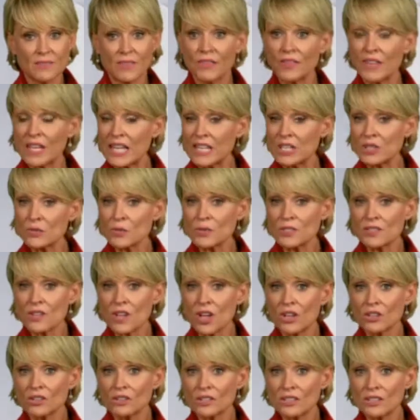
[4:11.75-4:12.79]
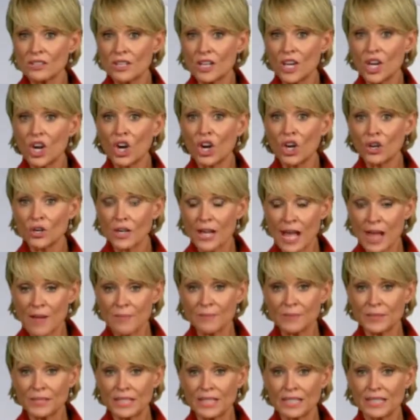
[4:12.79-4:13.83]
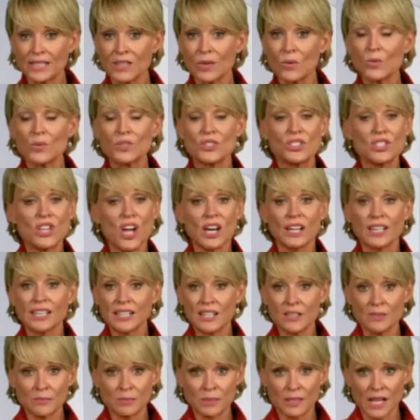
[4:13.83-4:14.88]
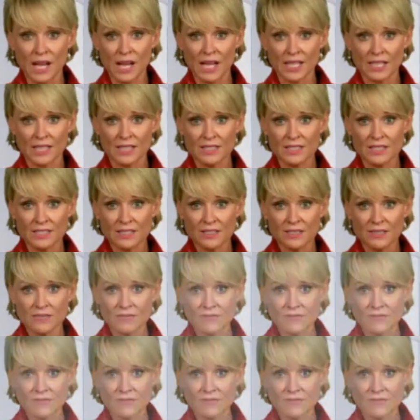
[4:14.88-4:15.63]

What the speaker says: The end result? Her company was not in compliance.